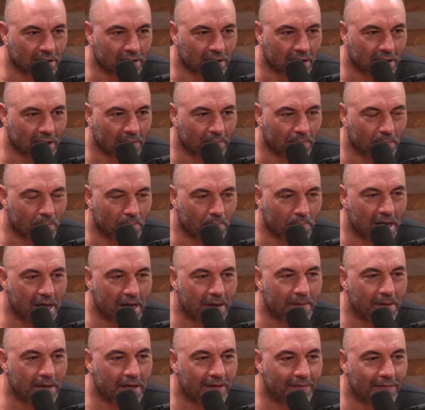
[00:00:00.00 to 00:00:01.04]
fell in love with the
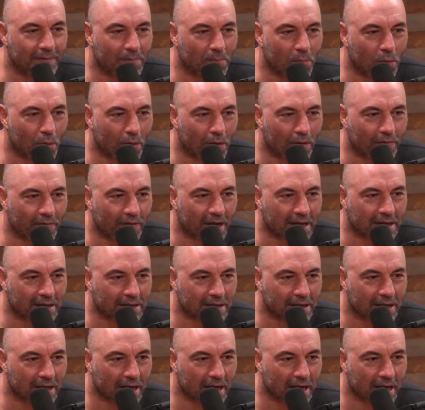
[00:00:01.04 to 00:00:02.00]
Aquaman actress,